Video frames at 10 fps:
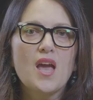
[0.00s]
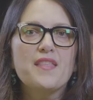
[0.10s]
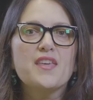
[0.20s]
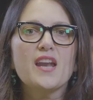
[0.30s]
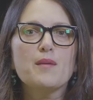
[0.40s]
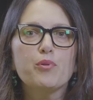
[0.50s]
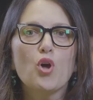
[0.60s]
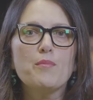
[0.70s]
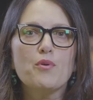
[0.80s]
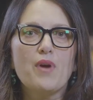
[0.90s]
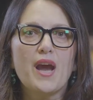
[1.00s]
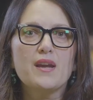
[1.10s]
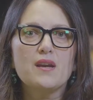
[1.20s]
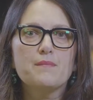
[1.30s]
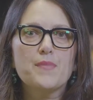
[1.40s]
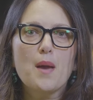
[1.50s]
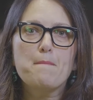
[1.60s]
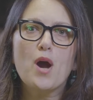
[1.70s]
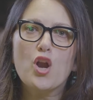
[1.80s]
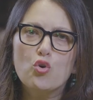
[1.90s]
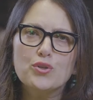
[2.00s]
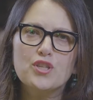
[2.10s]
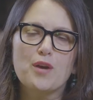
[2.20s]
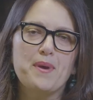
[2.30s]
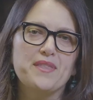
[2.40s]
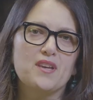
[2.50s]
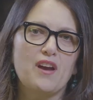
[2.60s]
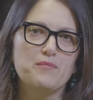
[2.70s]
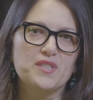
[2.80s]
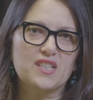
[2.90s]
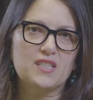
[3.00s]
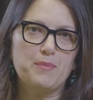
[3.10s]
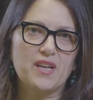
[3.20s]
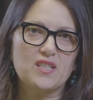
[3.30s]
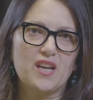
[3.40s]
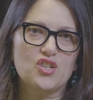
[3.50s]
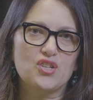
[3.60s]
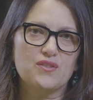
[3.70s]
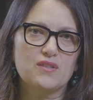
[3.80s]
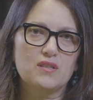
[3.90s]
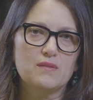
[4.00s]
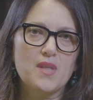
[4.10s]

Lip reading: The unemployment rate might also beat the government's expectations.